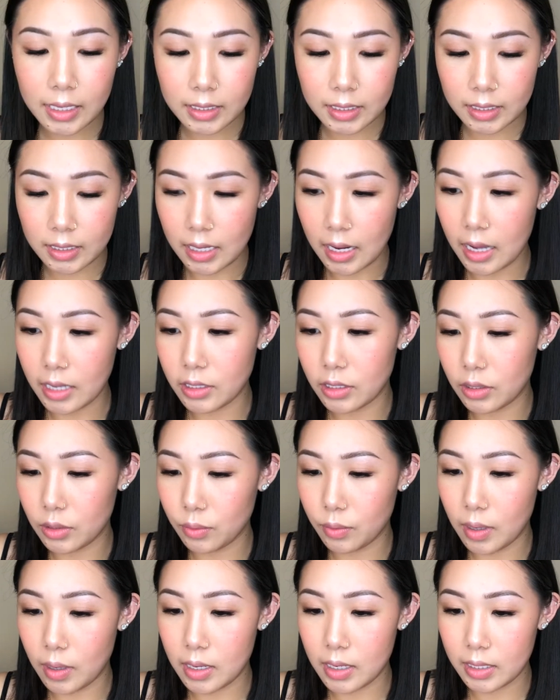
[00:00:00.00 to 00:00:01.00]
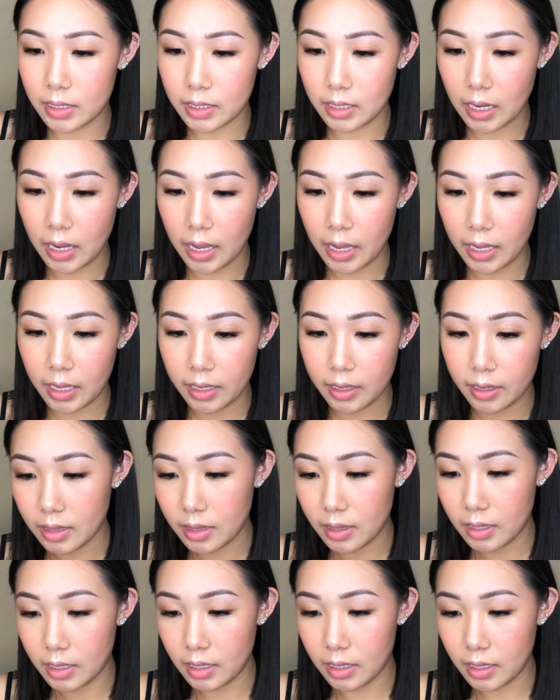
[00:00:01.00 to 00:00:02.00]
Next, I just want to take
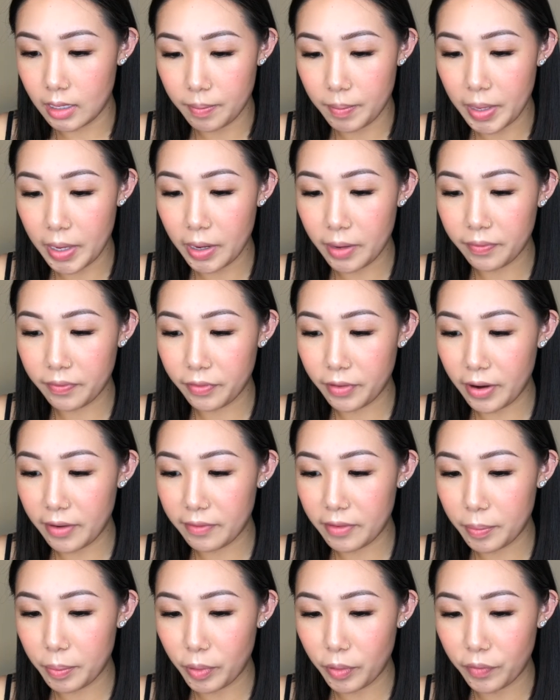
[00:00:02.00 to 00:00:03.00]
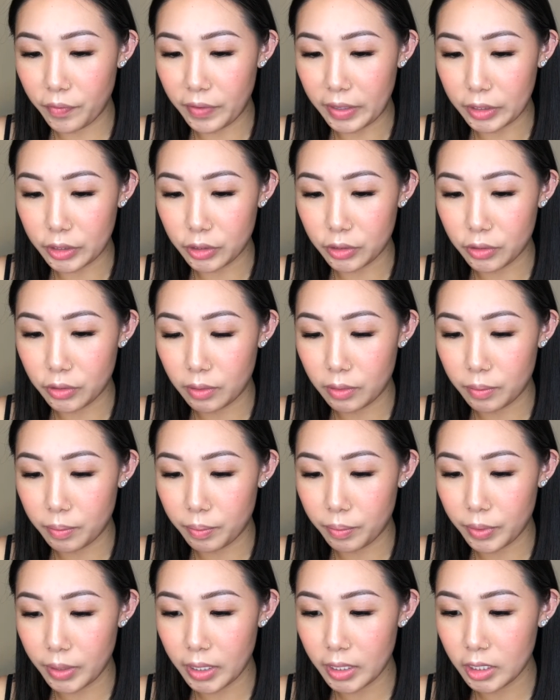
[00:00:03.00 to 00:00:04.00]
the Makeup Forever Professional
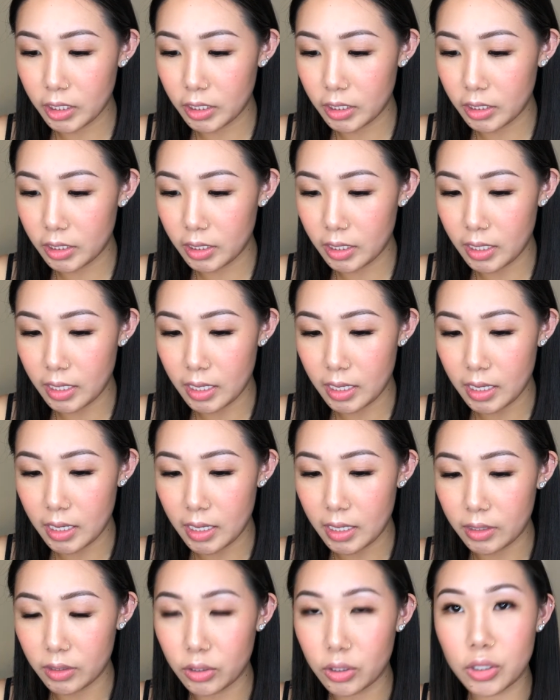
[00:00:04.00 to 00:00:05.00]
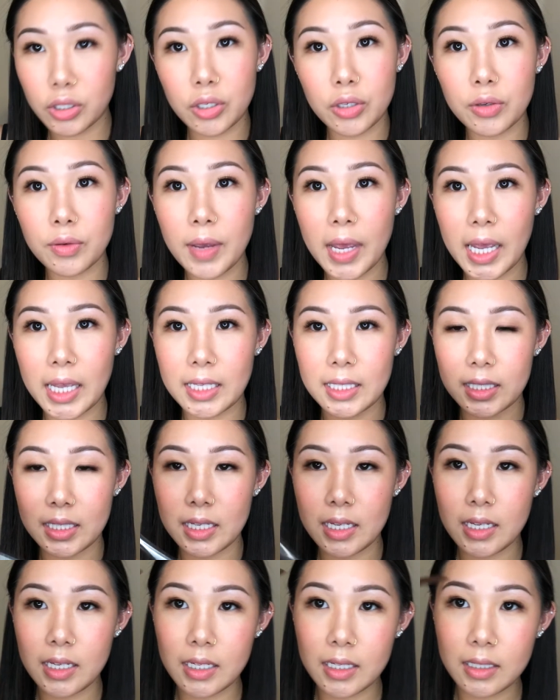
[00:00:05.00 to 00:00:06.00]
brush in
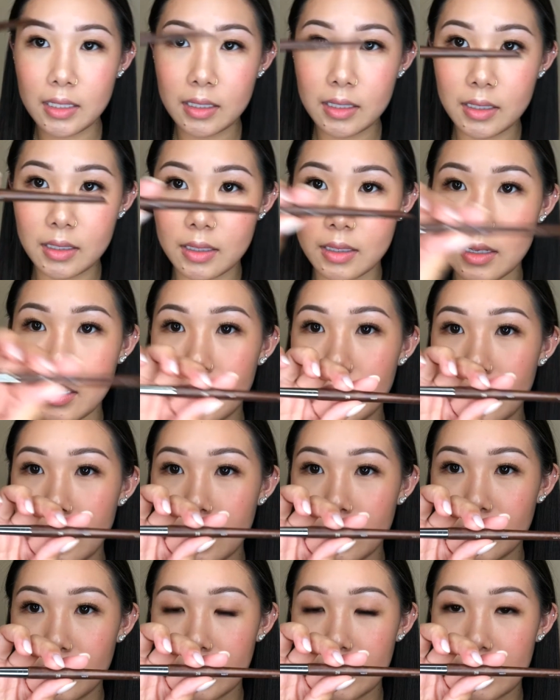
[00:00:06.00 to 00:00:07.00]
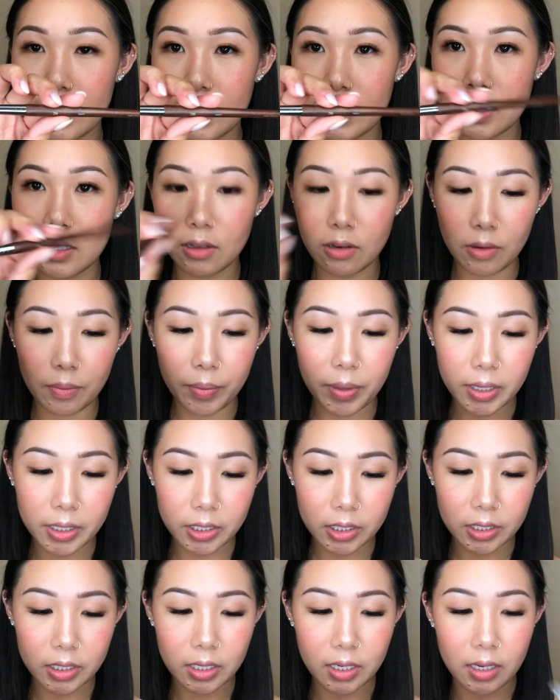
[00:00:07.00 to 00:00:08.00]
218. Just this little
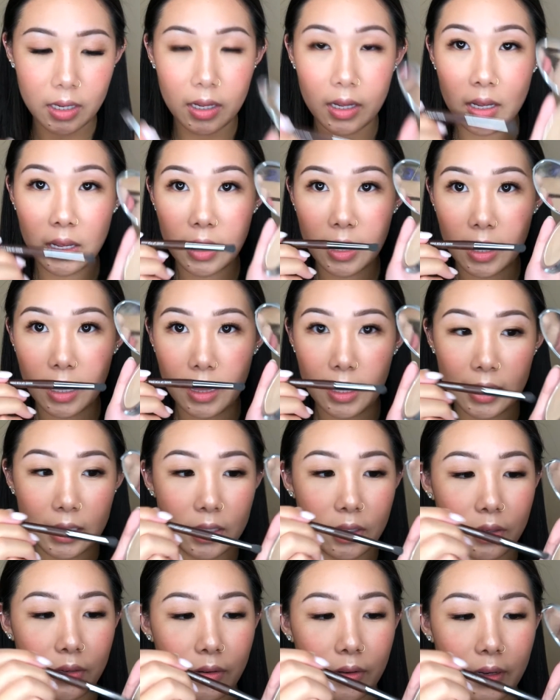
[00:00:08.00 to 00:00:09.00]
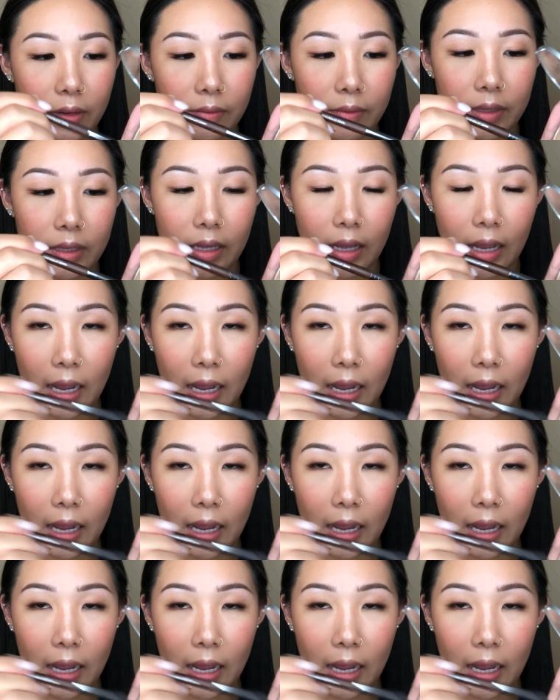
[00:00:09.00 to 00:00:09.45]
brush. I like to go in with the